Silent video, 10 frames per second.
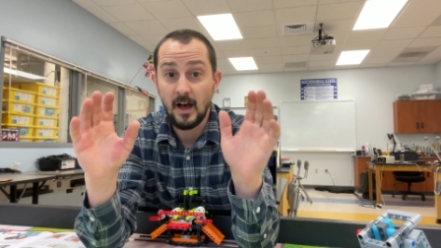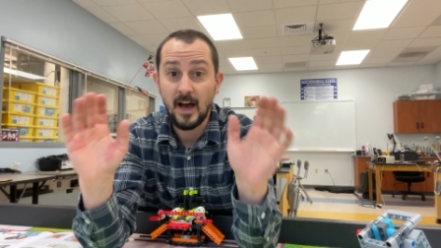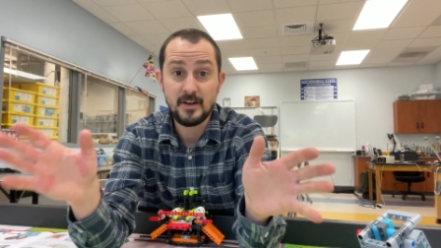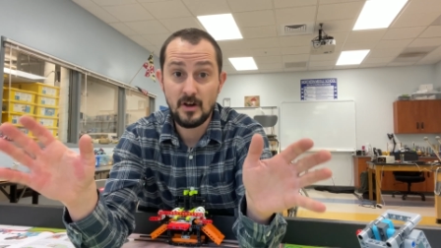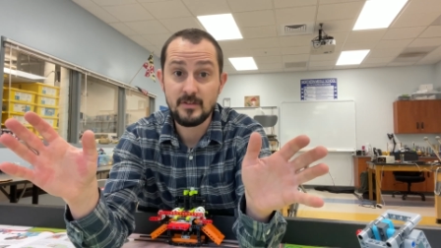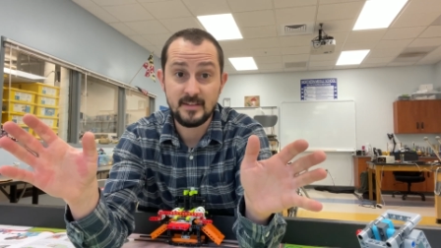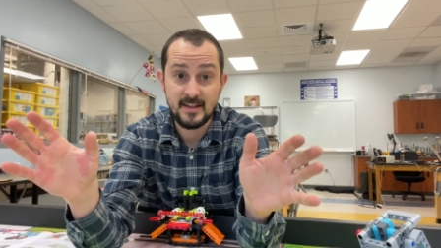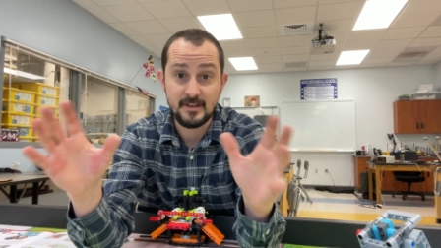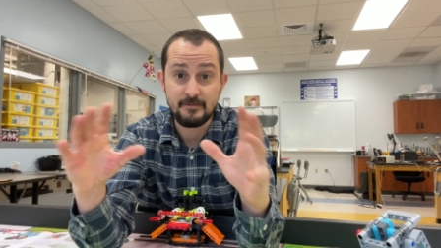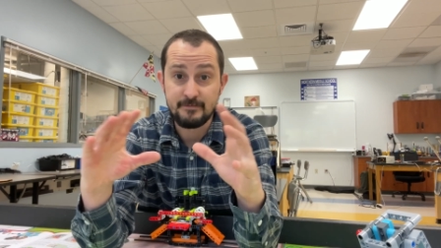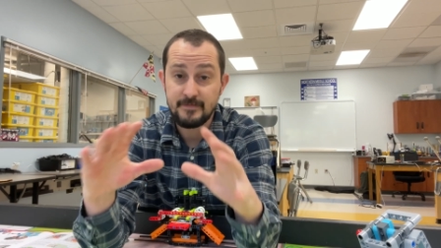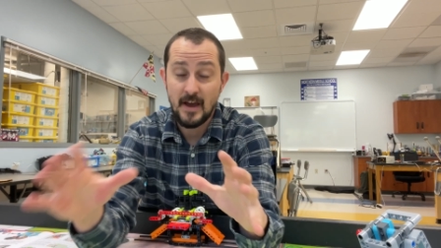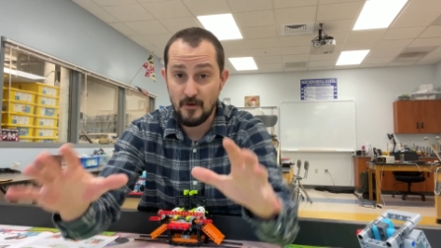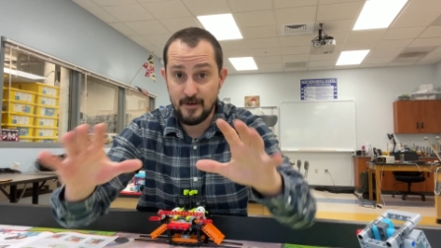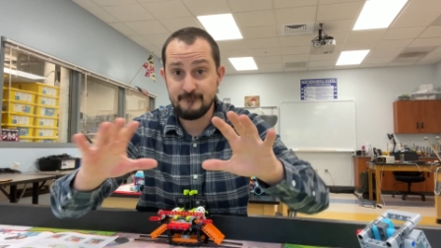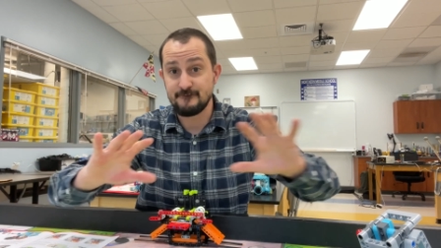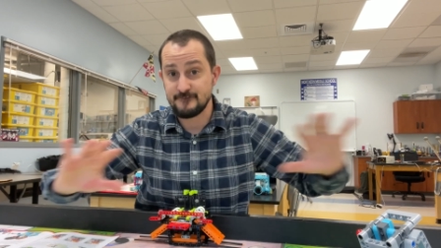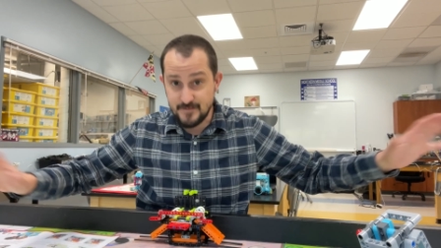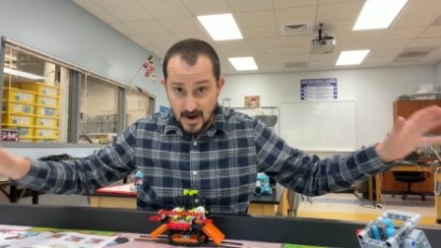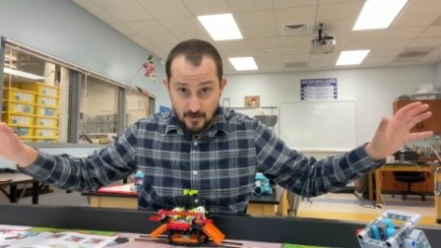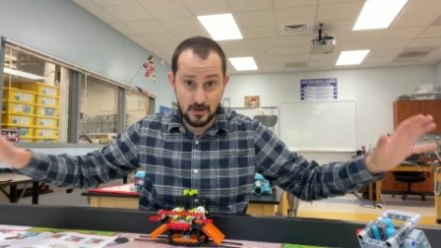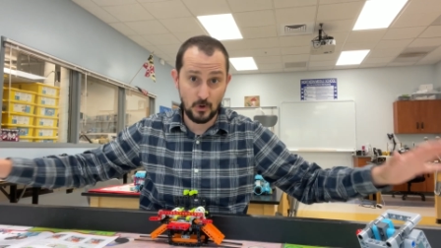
I know that that's a very, very